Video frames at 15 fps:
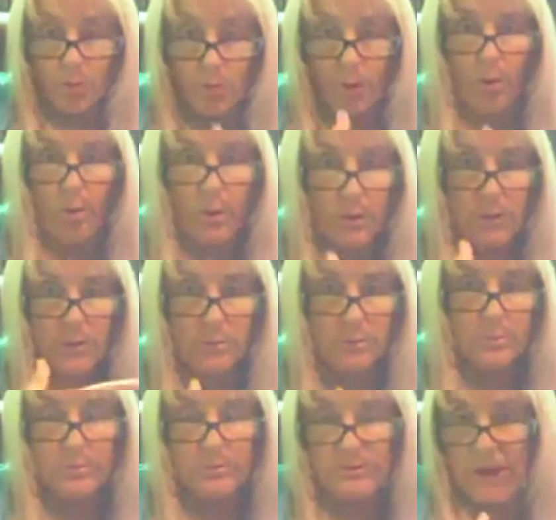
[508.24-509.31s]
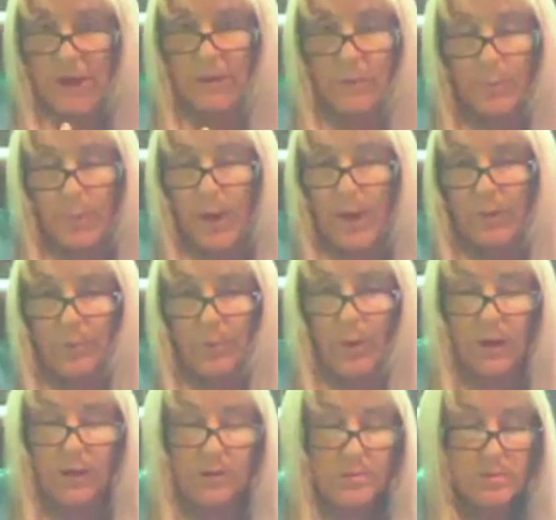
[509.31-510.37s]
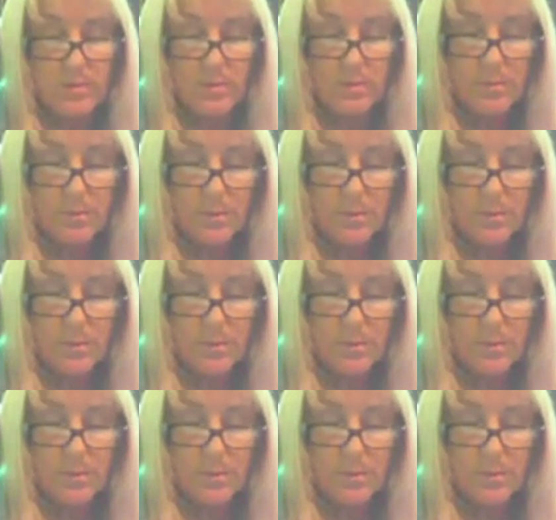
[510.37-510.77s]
Growing down the pathways